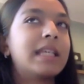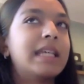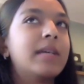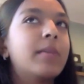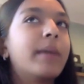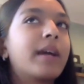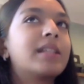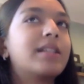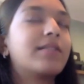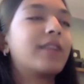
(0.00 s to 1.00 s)
the
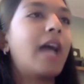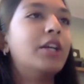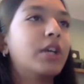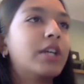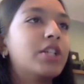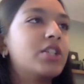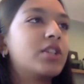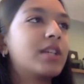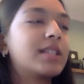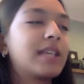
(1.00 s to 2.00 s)
comparing different hydration
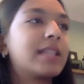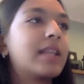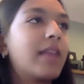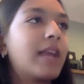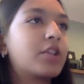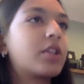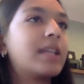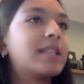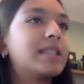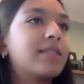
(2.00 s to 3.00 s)
drinks, like the
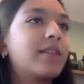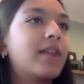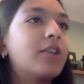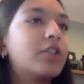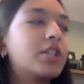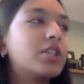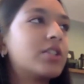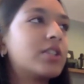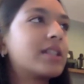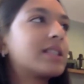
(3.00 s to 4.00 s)
electrolytes in different
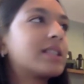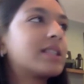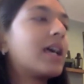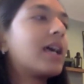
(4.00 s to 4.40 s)
hydration drinks,